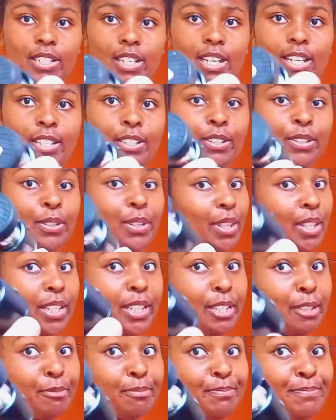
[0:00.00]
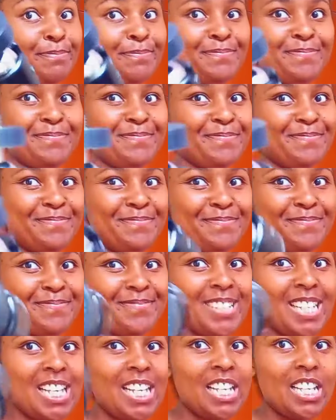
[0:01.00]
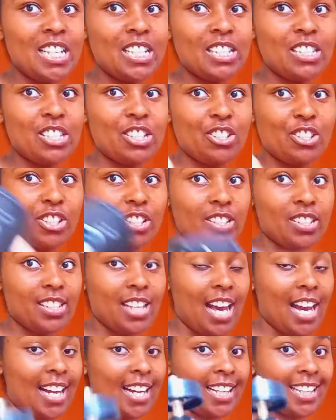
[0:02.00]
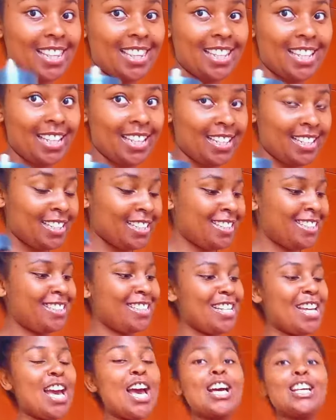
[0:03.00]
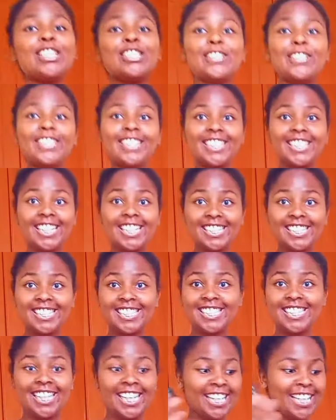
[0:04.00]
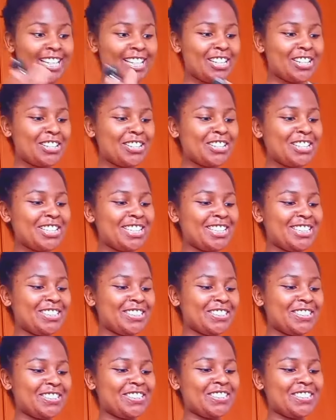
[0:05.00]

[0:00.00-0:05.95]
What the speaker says: I don't know the name. It's just a thing. So this thing, you're going to